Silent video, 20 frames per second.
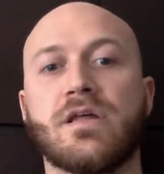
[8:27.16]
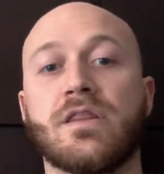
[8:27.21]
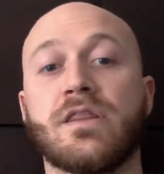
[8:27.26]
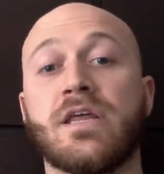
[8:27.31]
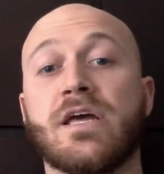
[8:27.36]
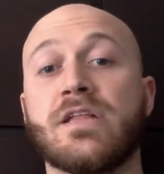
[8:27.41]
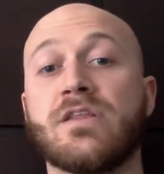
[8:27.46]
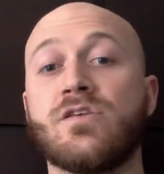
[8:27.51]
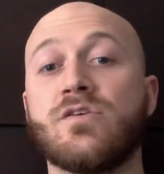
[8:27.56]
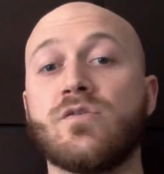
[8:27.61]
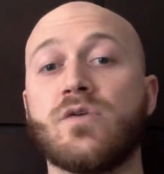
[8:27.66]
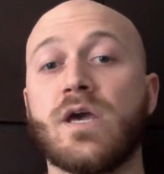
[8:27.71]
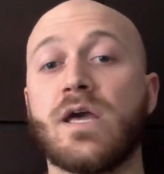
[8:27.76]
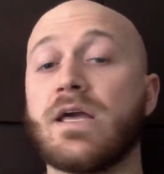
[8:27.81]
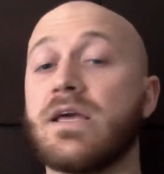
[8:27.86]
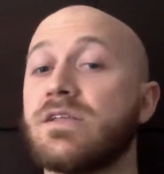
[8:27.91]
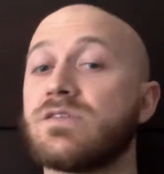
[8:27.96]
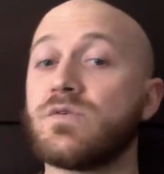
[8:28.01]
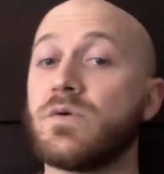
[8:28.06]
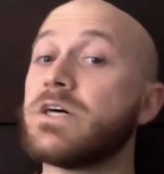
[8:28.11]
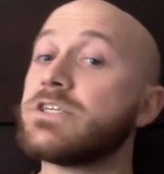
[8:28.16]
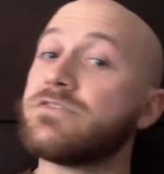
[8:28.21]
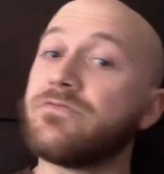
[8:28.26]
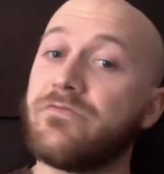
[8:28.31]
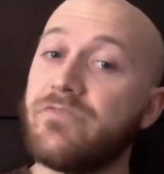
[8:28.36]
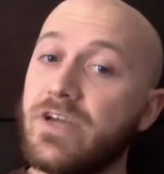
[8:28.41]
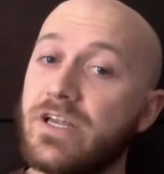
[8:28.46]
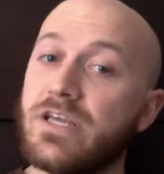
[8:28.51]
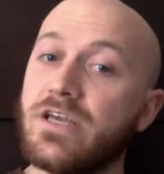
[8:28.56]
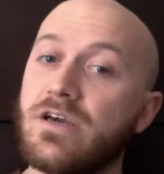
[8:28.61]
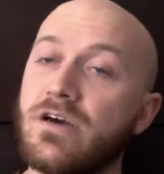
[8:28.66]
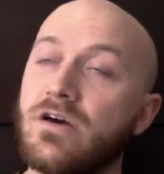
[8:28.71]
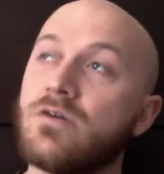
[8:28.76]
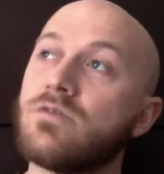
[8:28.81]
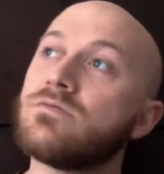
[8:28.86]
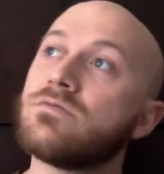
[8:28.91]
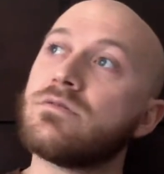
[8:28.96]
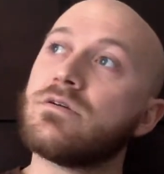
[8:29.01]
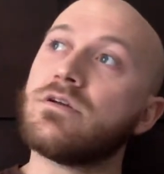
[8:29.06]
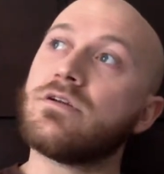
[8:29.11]
Then you get to watch a
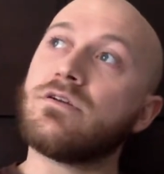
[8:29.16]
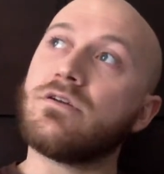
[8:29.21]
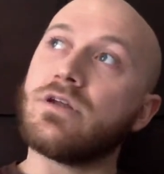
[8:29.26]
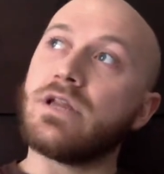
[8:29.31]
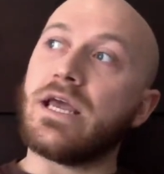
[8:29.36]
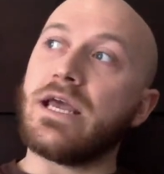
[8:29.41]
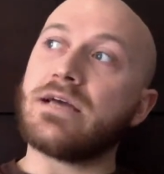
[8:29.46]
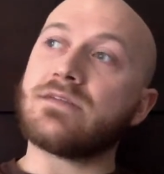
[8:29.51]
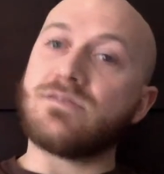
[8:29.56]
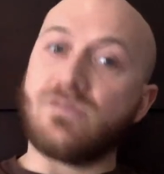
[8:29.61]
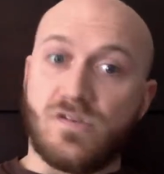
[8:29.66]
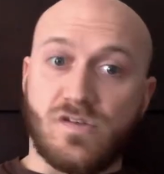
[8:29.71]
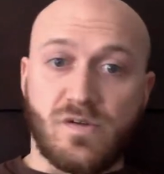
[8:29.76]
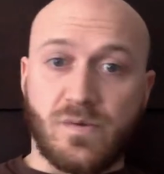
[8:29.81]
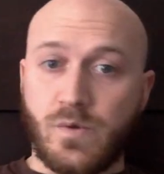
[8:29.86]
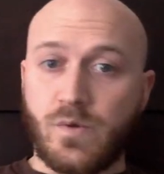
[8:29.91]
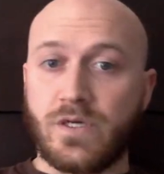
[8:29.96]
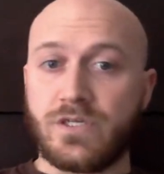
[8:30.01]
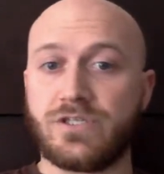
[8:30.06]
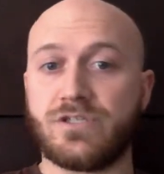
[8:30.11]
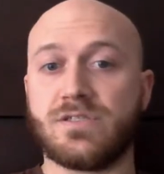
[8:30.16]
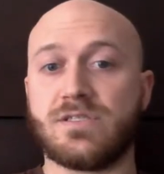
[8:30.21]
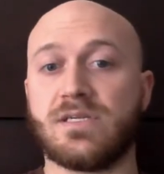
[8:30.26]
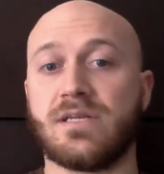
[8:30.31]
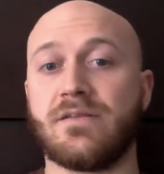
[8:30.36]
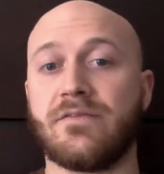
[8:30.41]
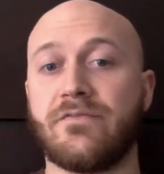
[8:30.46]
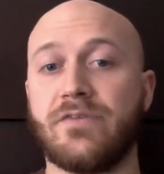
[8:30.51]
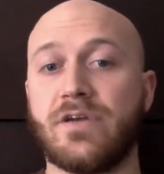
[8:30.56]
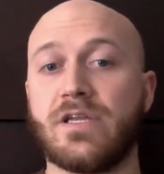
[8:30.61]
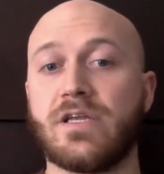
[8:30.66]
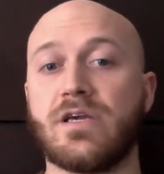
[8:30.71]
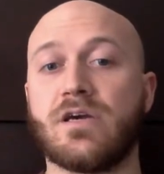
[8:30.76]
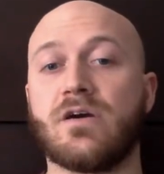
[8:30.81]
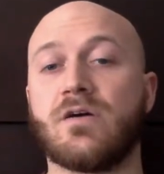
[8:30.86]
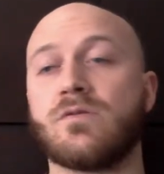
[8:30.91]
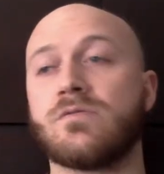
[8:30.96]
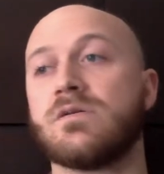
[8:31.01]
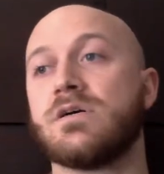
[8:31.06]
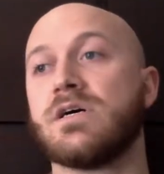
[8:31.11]
video, and you're going to answer some questions on the
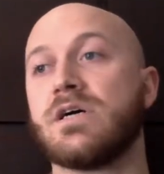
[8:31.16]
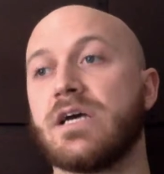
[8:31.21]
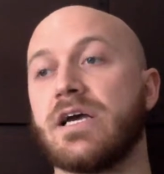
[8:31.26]
video.